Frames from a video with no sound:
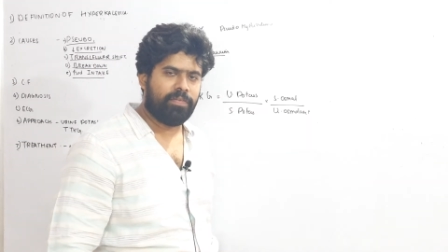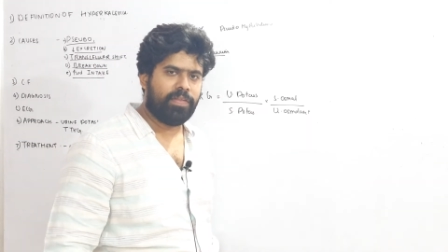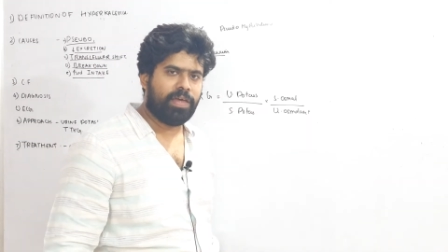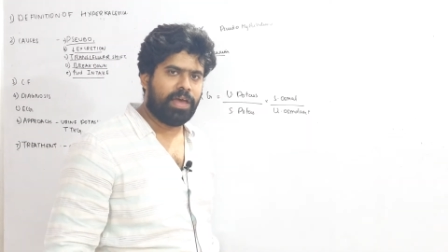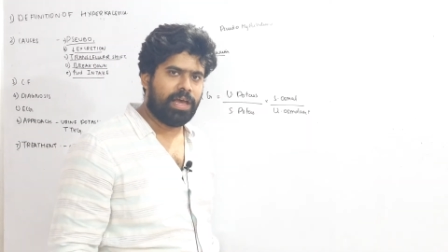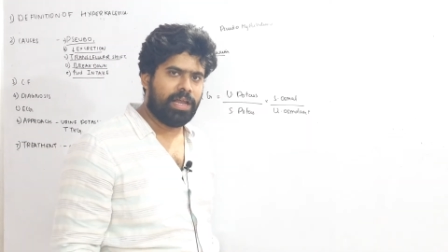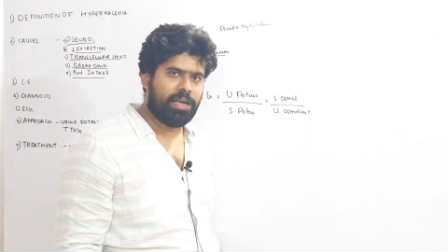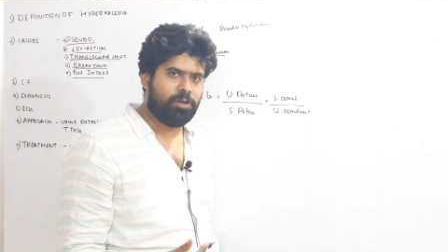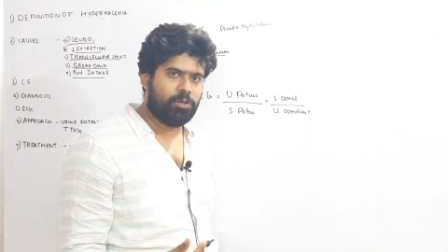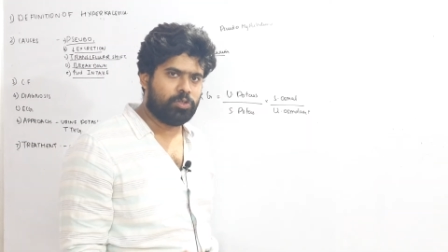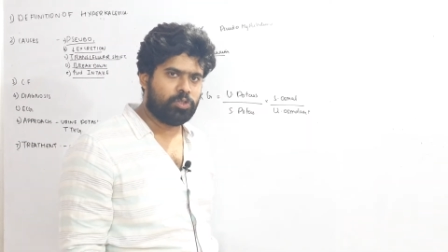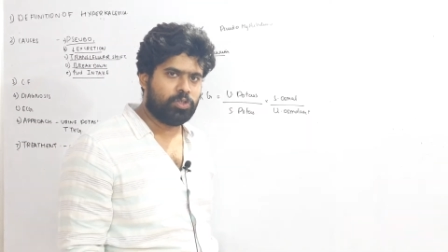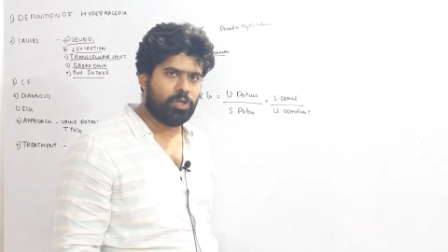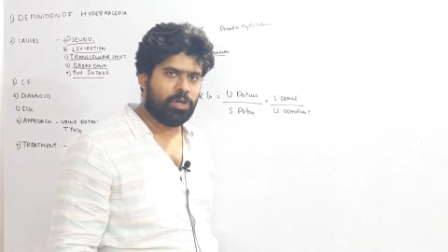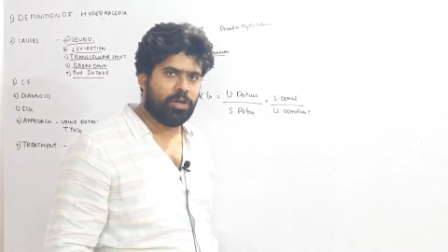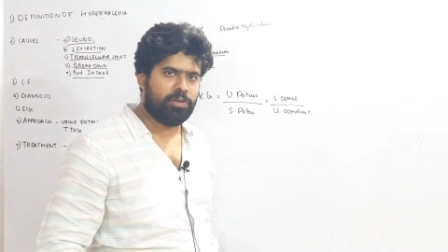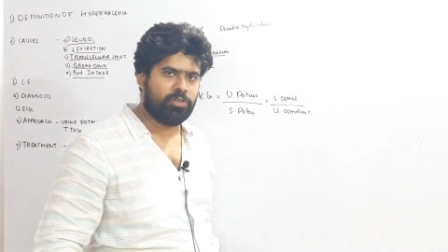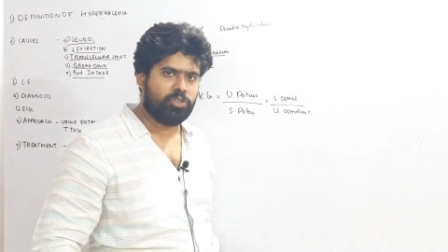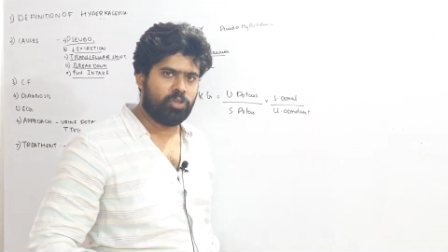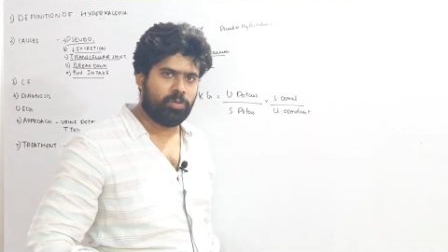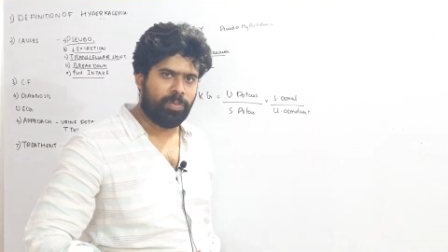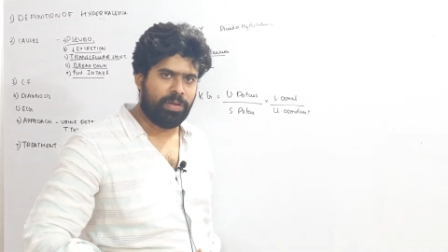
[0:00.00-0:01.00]
the
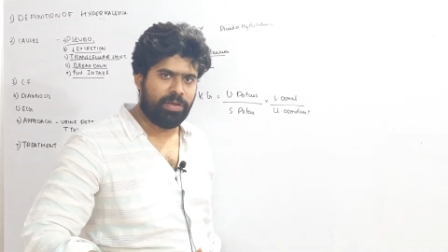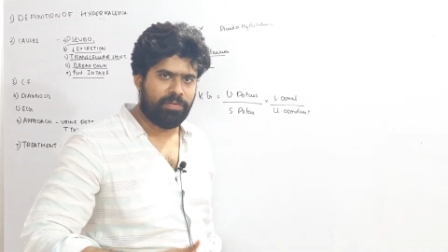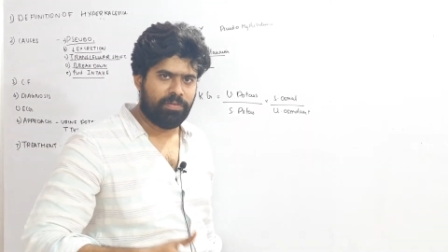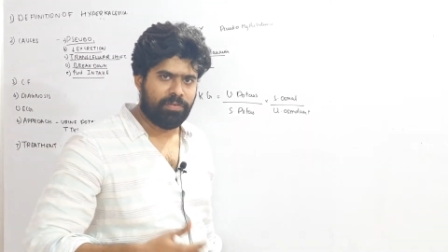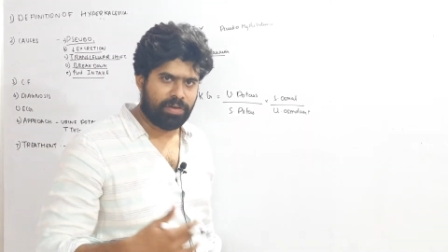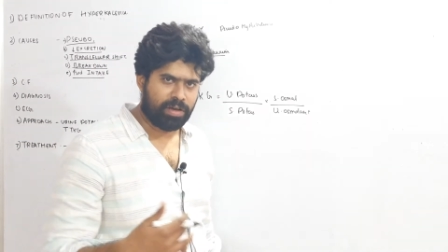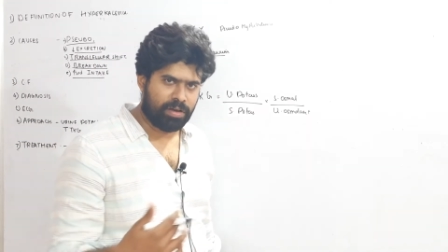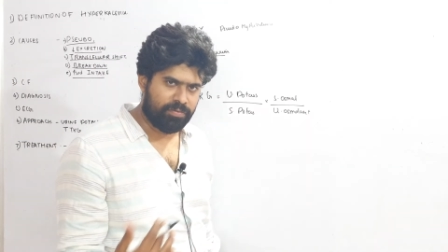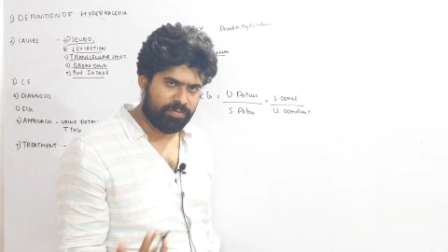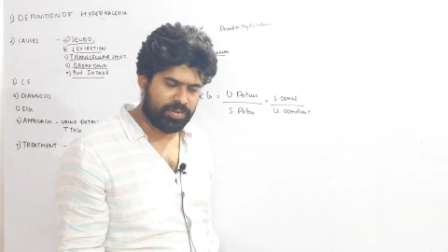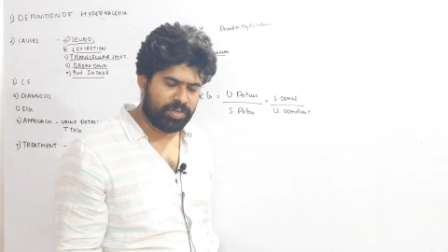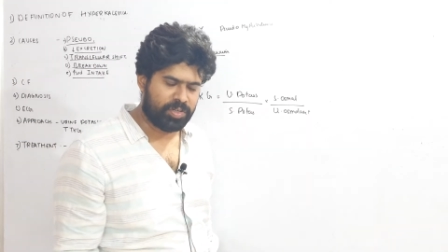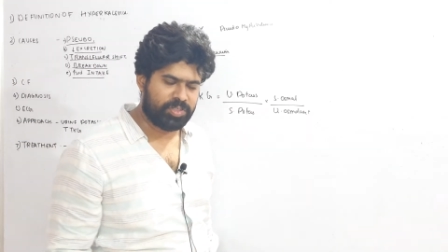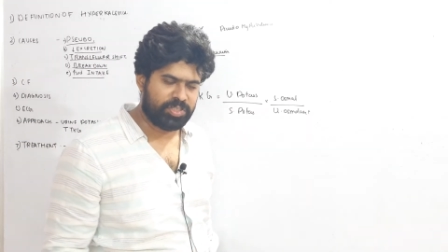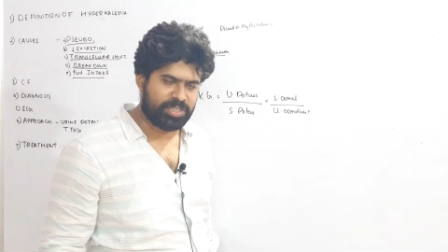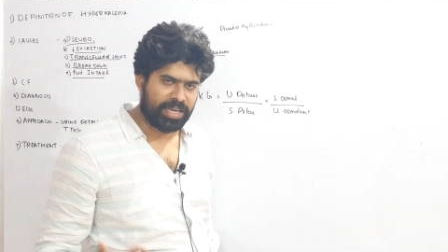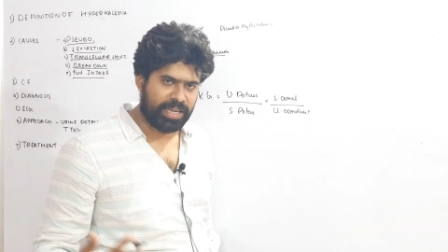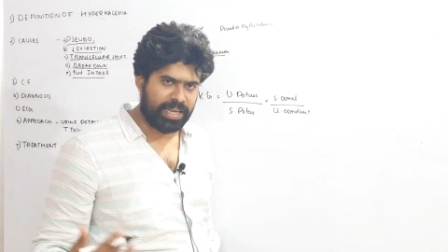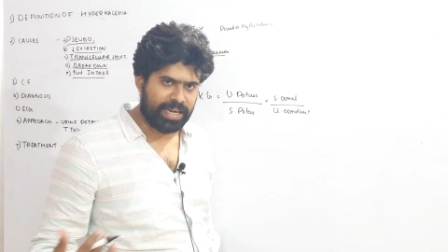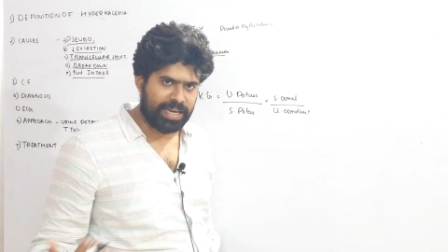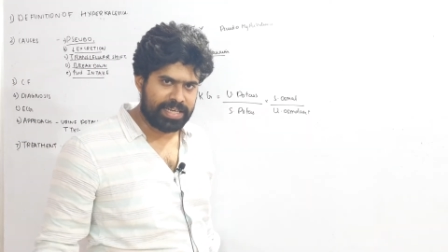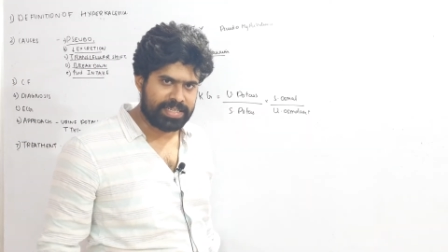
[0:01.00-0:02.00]
aldosterone should be
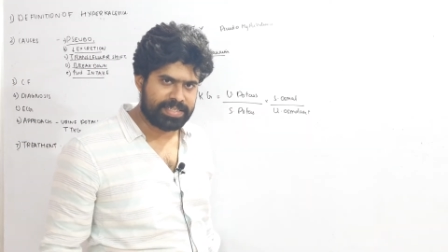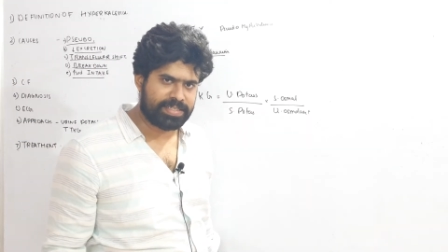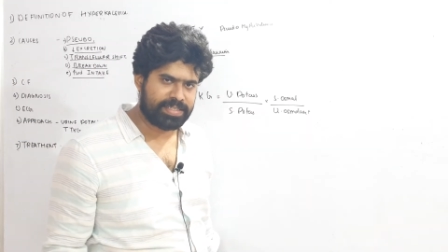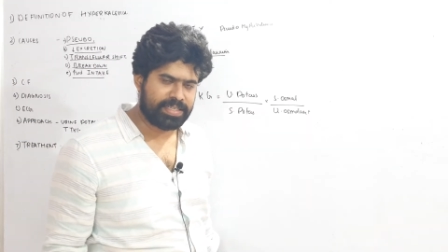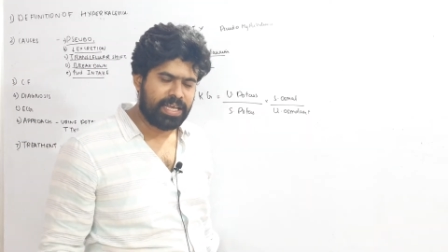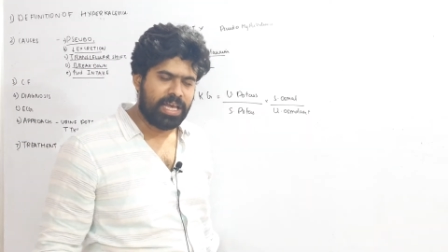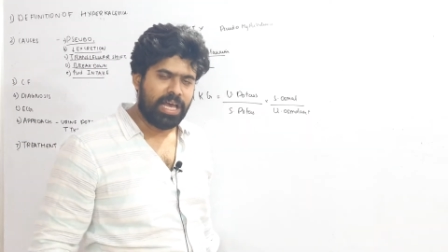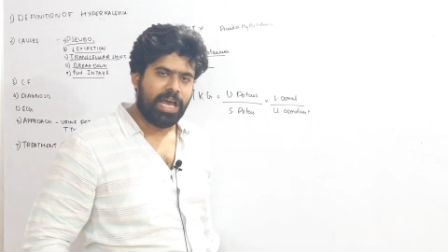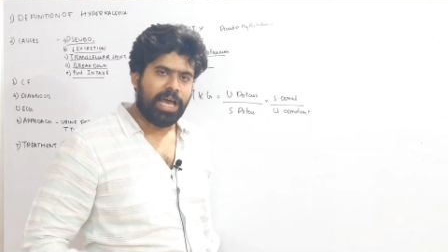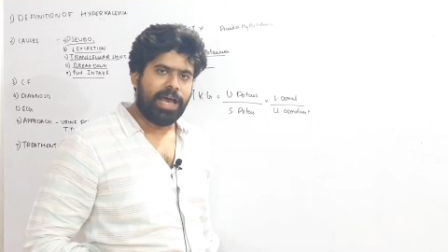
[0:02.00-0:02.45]
functioning less.